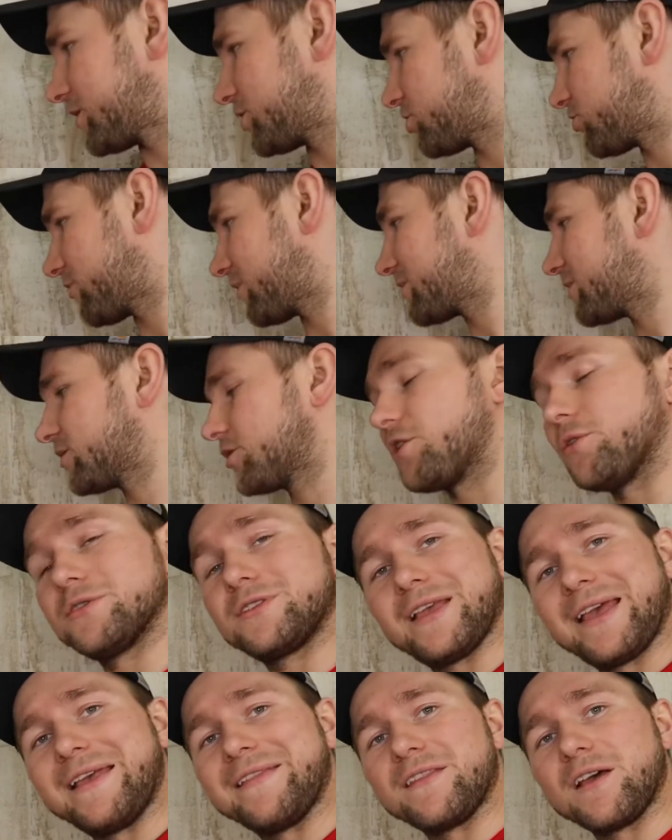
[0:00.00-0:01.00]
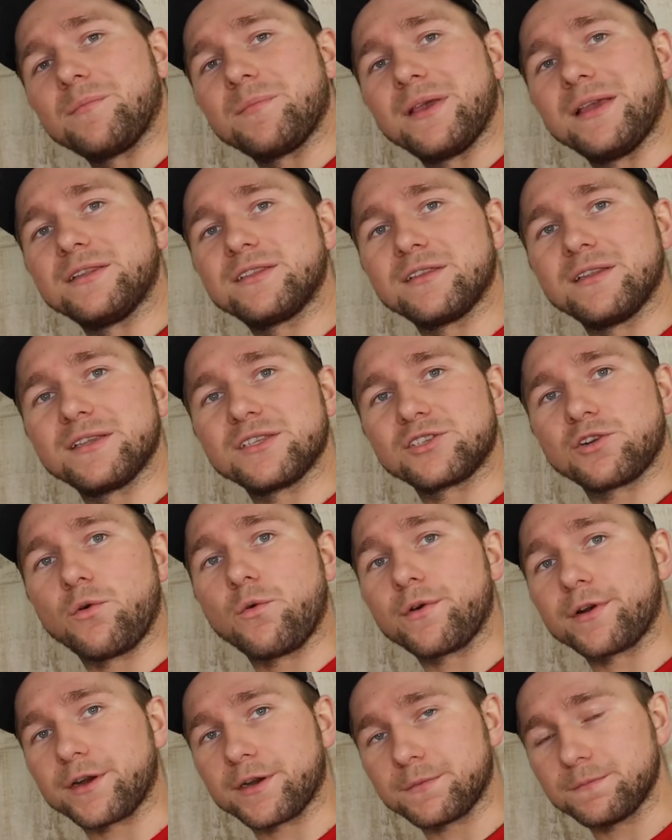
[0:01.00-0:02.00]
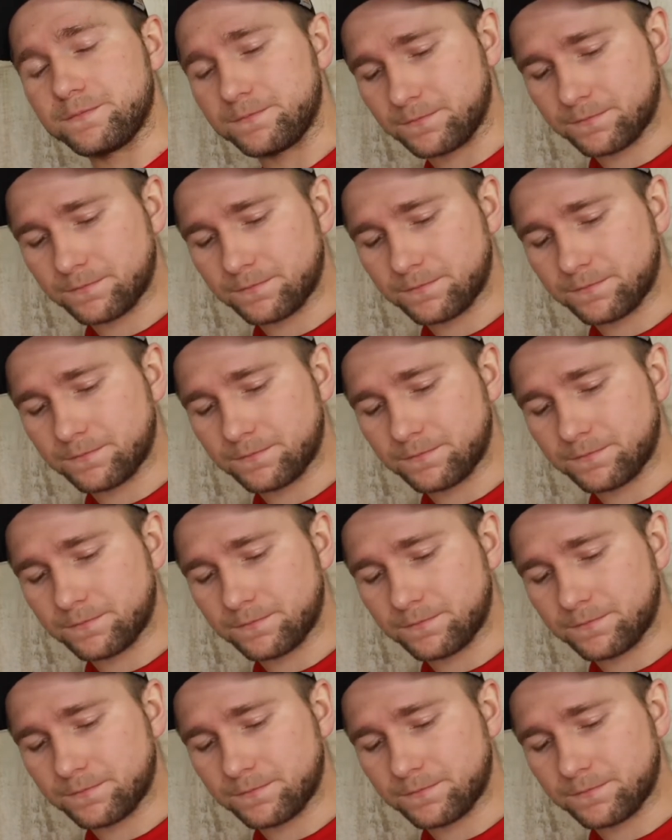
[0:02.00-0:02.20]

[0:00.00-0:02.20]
stress is going to end up into this corner.